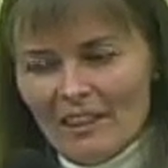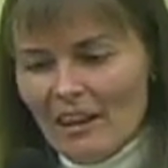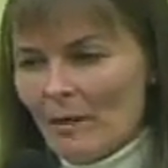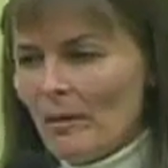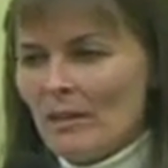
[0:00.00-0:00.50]

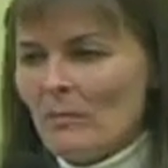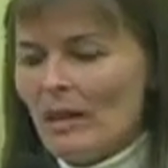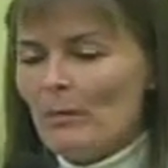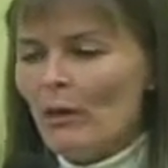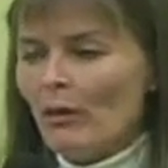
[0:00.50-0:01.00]
I might, it
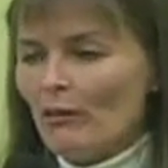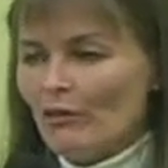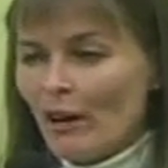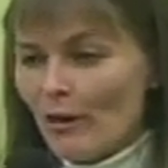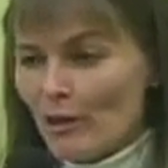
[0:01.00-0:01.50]
might be on the
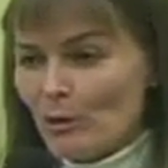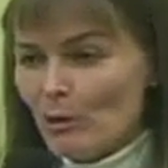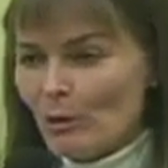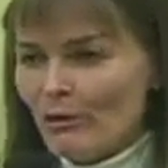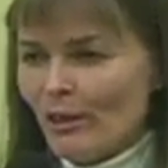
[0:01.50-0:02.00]
ferry
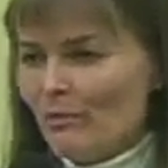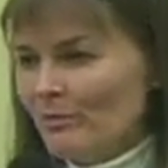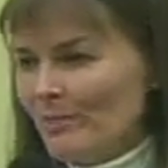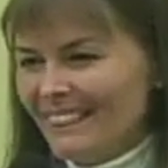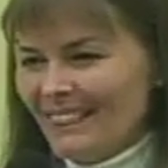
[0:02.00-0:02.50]
to or
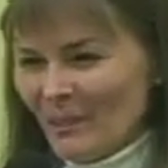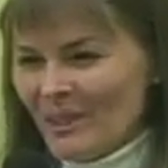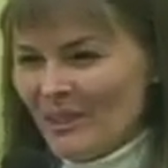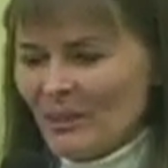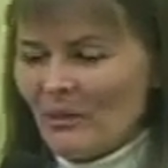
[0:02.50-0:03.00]
from
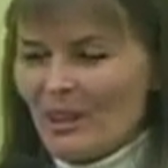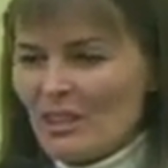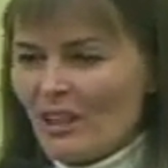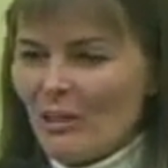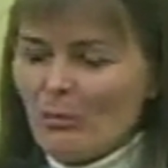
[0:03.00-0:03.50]
going to a
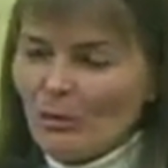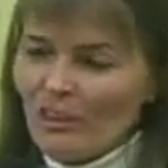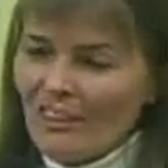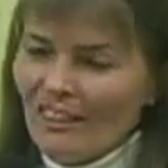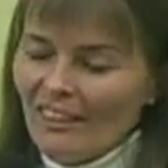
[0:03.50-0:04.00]
workshop
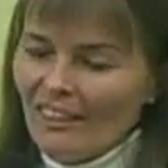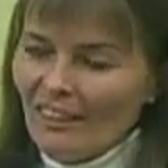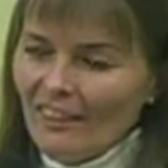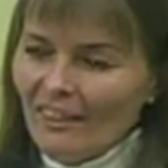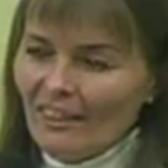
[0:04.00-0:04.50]
or
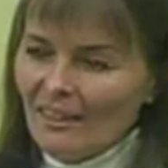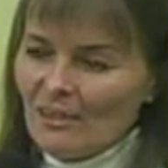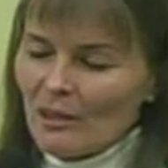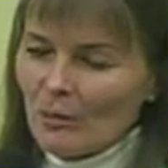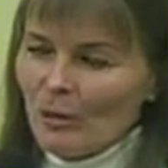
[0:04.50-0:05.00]

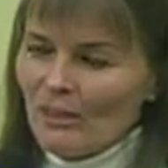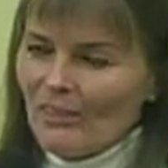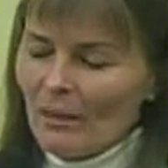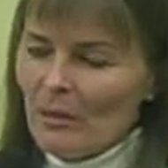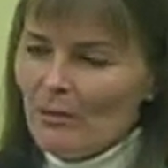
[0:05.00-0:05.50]
someone
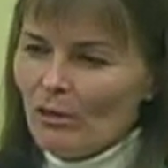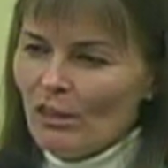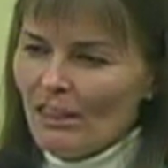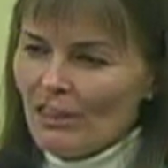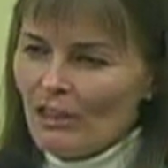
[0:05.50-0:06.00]
I meet for
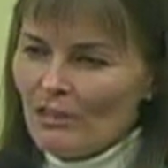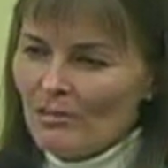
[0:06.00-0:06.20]
lunch.